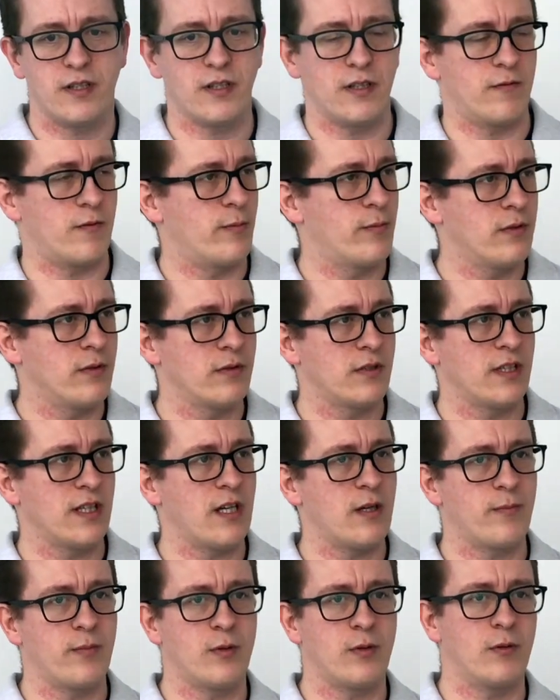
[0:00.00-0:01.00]
particular reporting
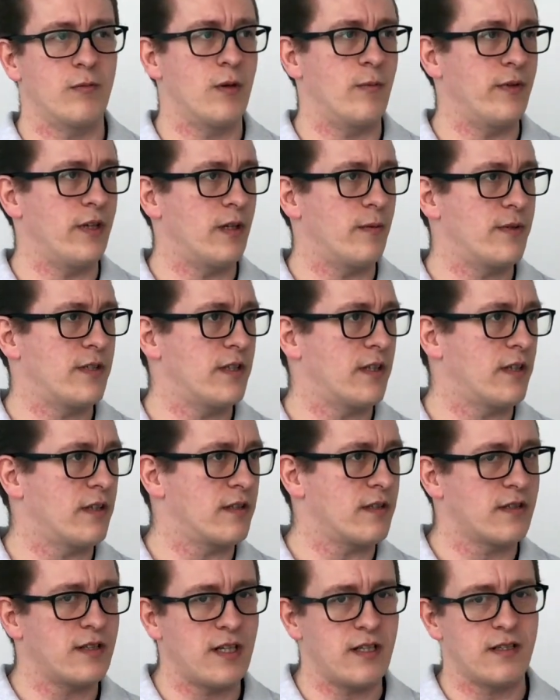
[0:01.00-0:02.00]
output, when we need a
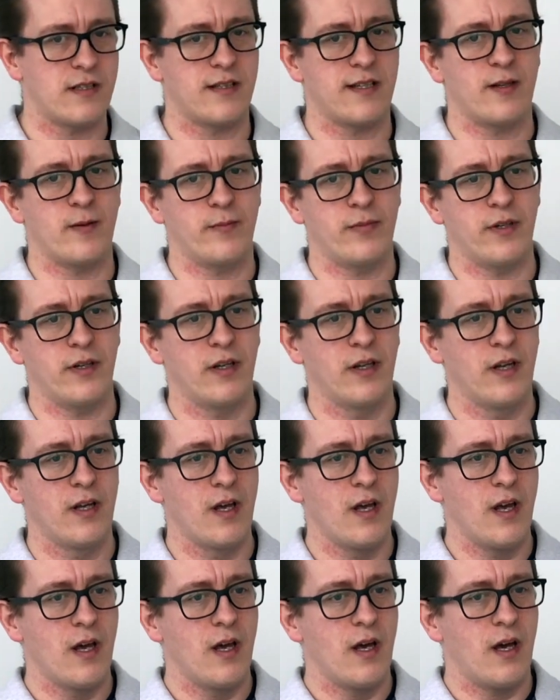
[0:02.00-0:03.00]
particular status output.
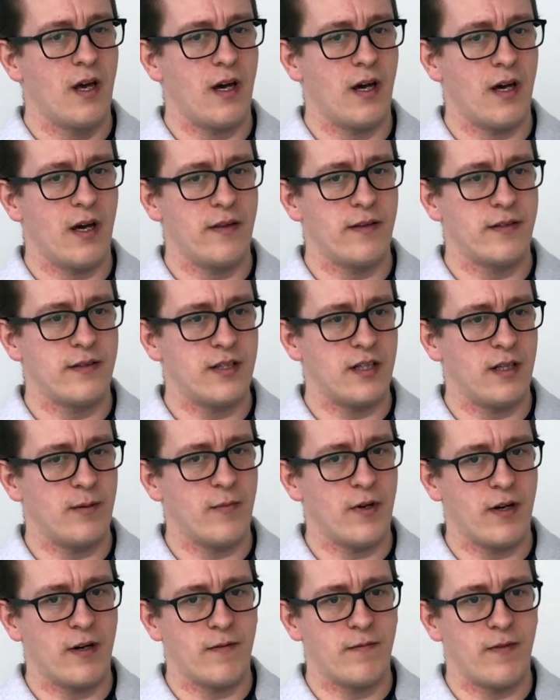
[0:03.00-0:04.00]
The
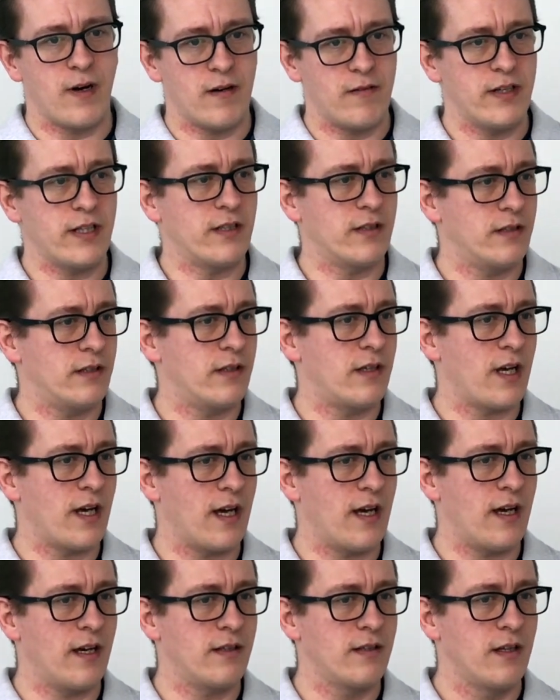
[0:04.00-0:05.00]
team are very good
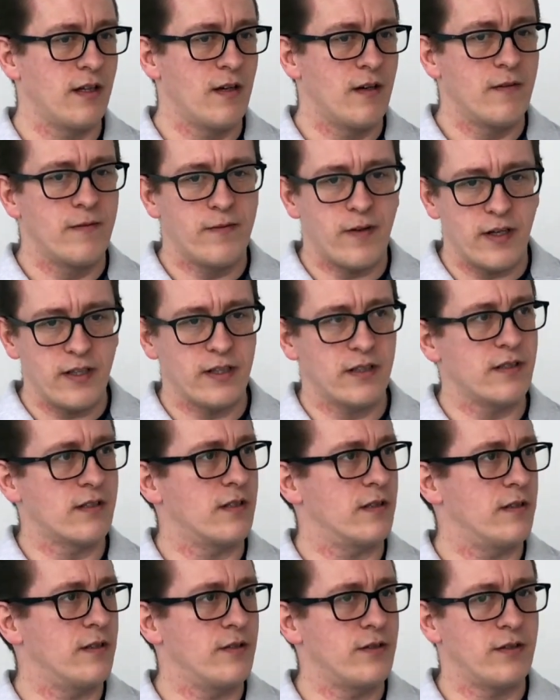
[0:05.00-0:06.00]
at finding a
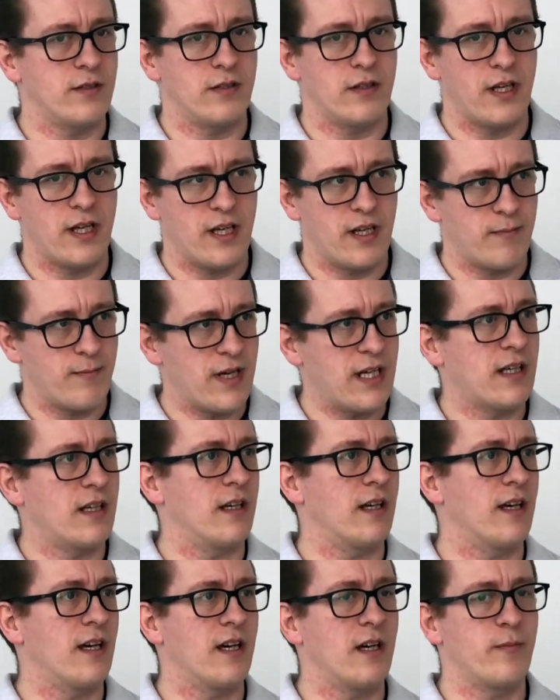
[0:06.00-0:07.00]
solution and
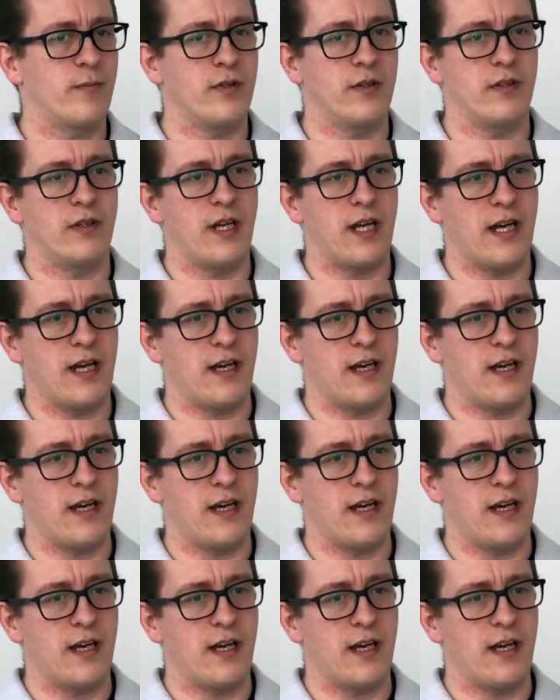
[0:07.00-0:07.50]
making it happen